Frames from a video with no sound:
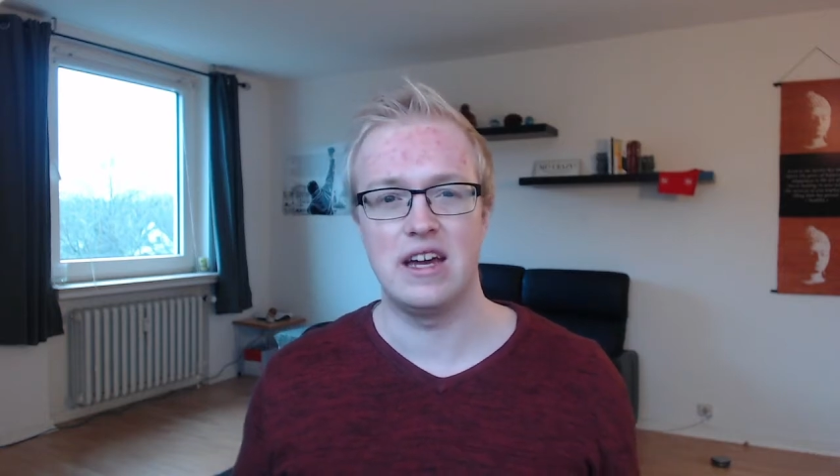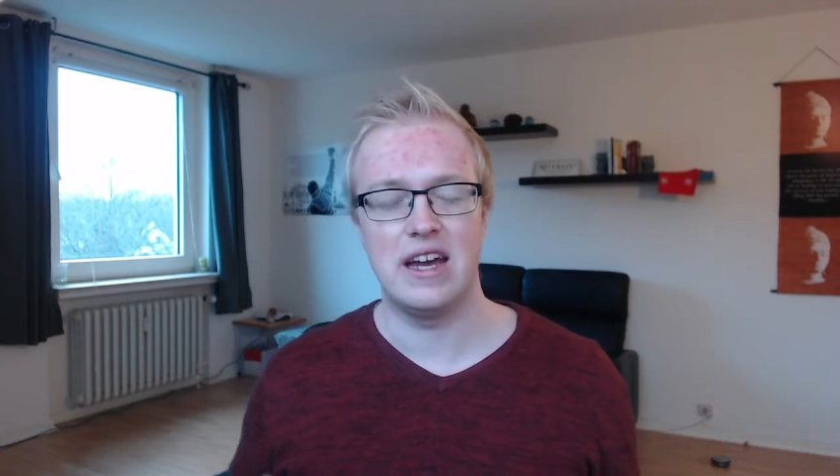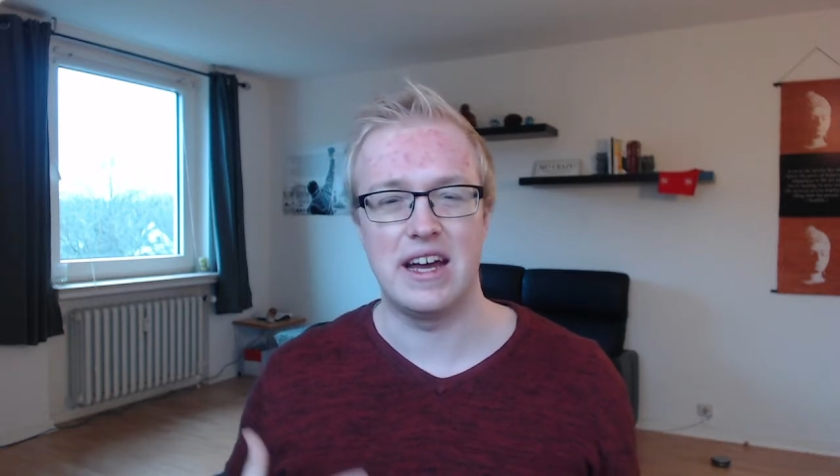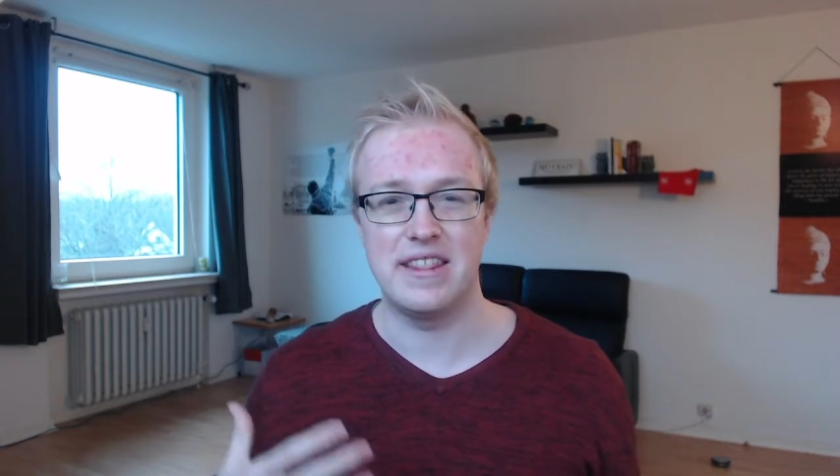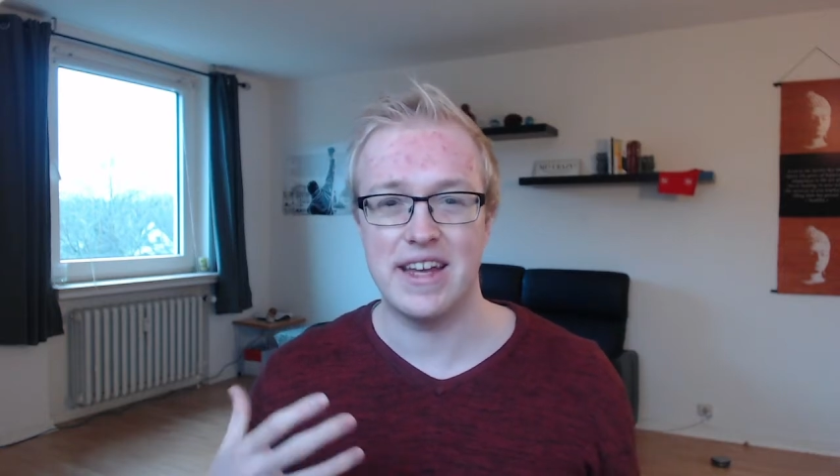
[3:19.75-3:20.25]

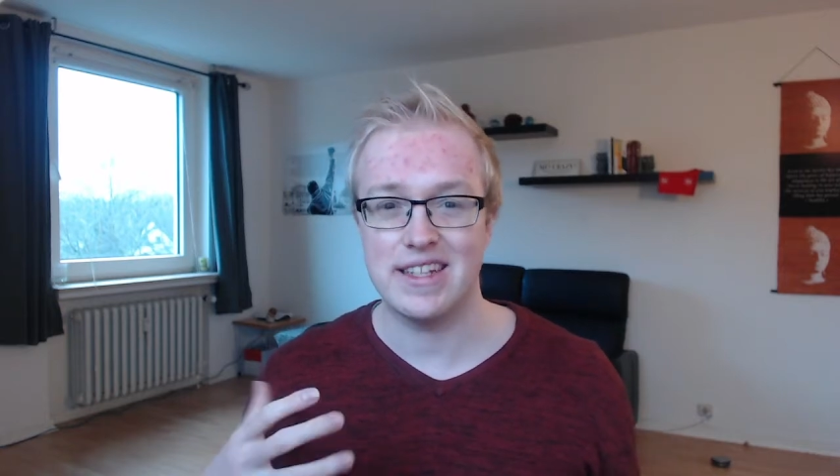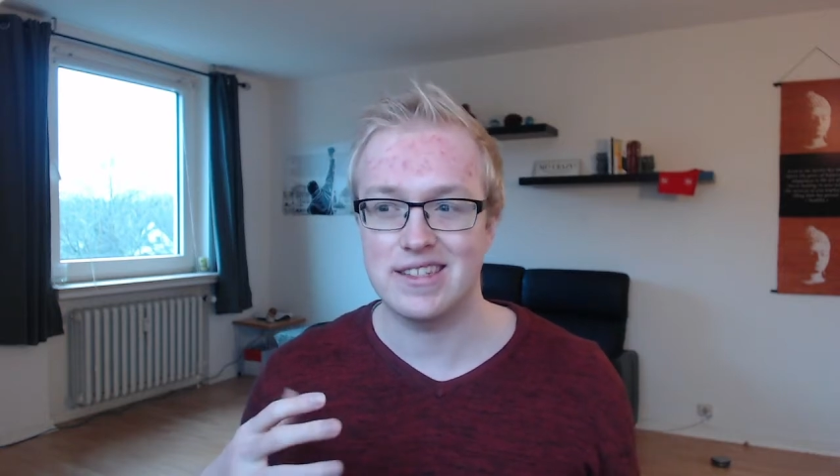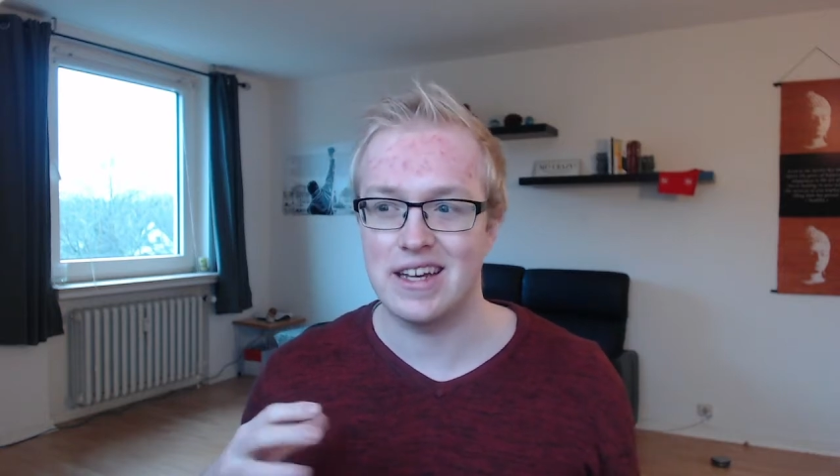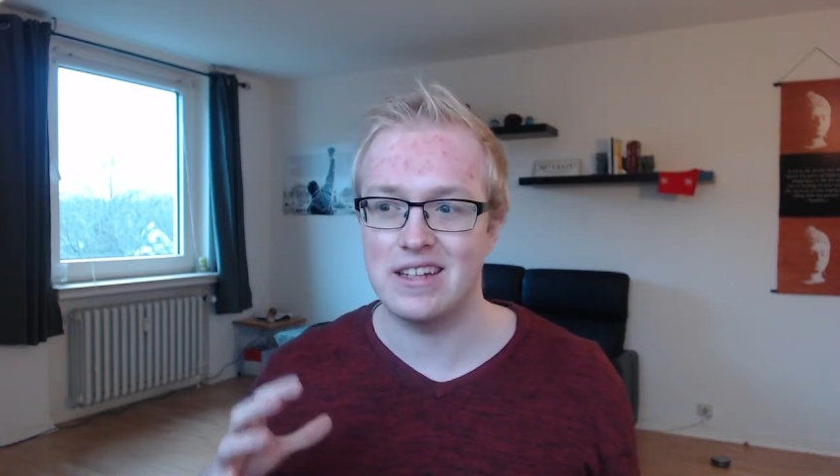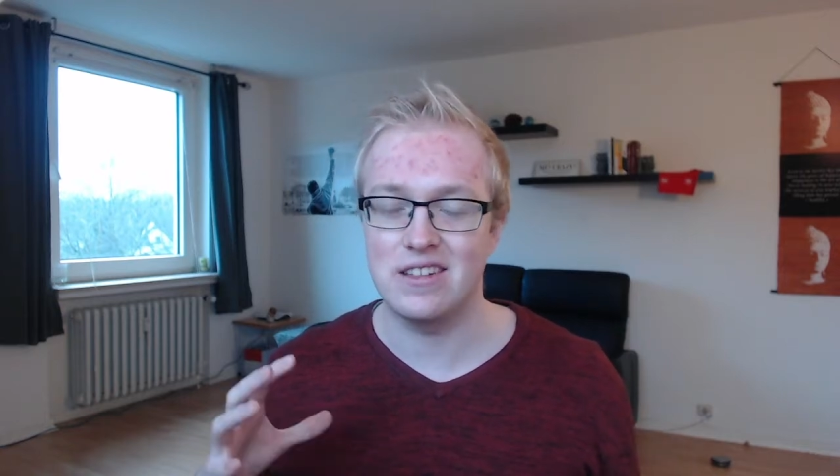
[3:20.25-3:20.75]
And that's
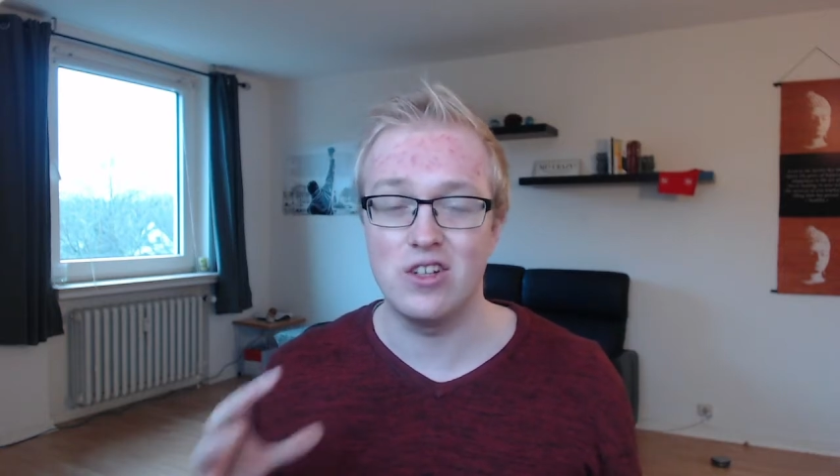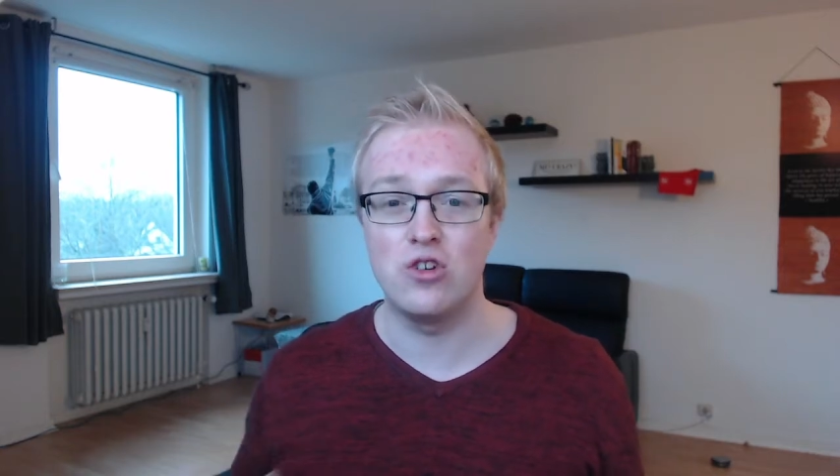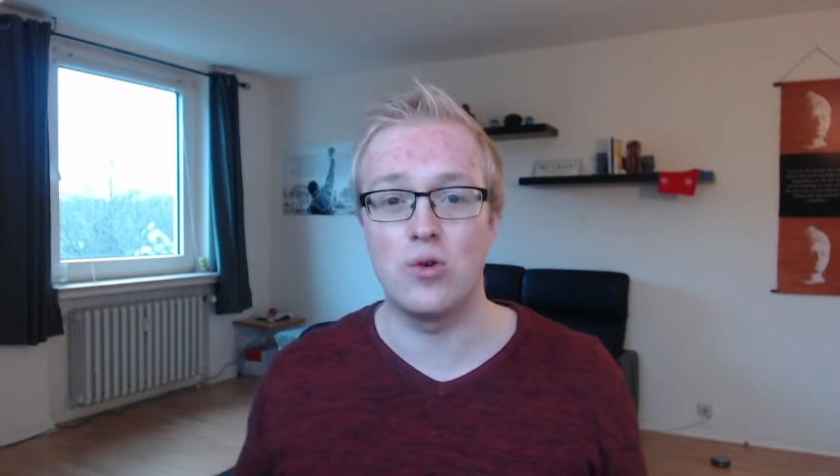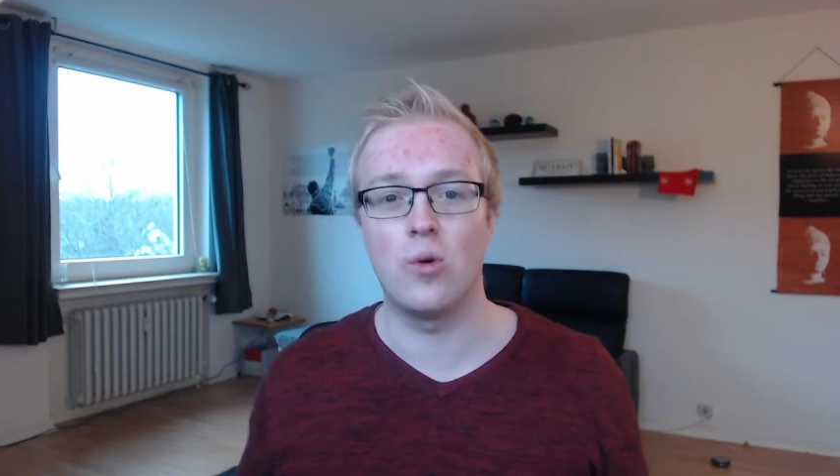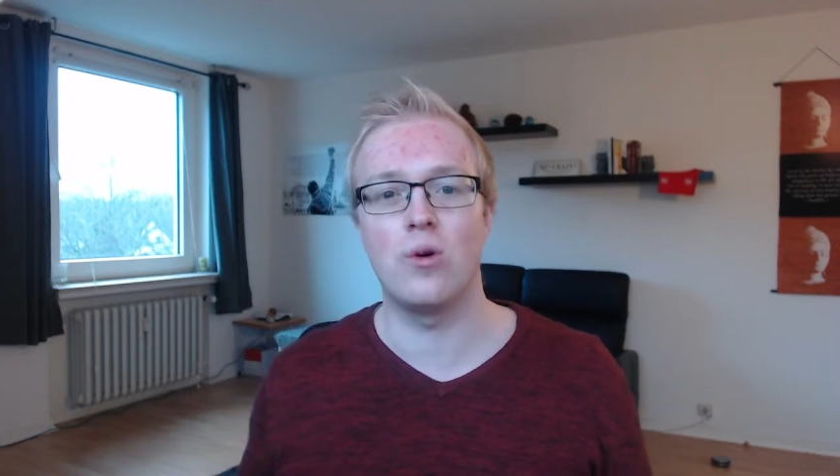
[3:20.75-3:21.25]
at the
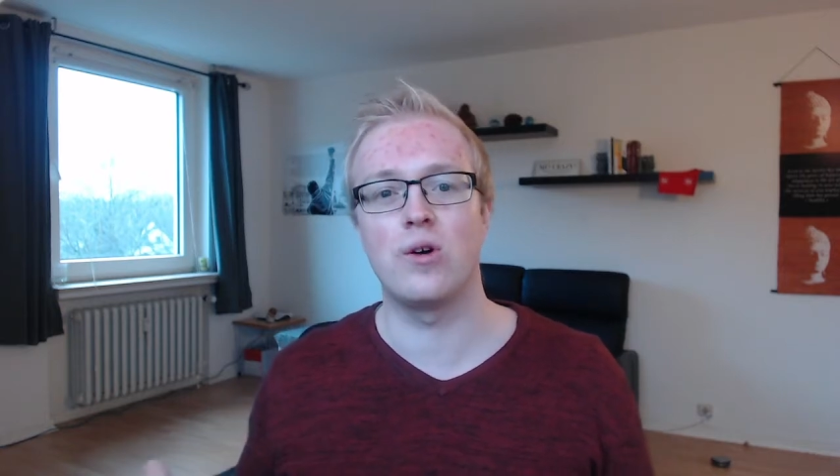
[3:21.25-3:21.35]
core